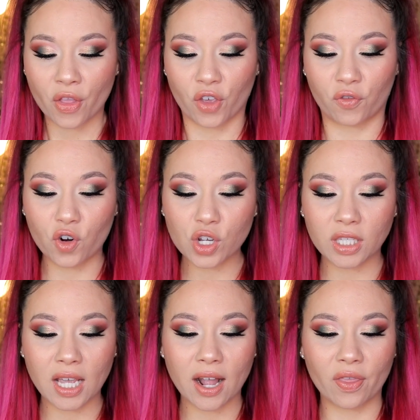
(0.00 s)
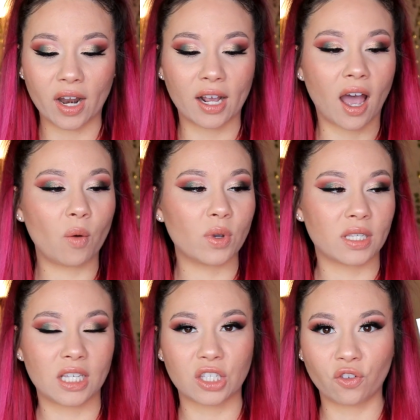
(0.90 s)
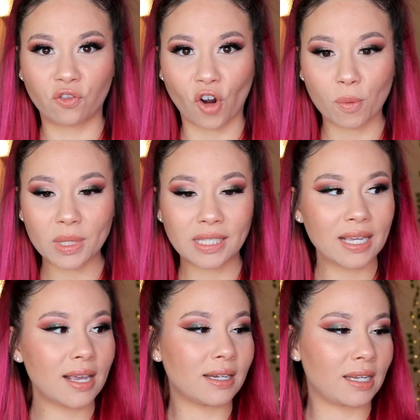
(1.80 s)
The first thing that I got was this Pharmacy